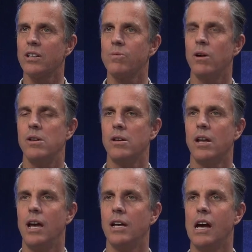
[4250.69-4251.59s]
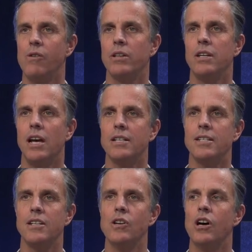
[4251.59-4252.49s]
is where you can hang out with
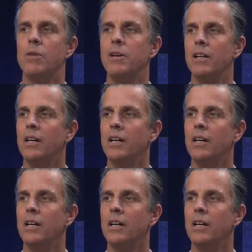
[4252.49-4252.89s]
Nancy Norman.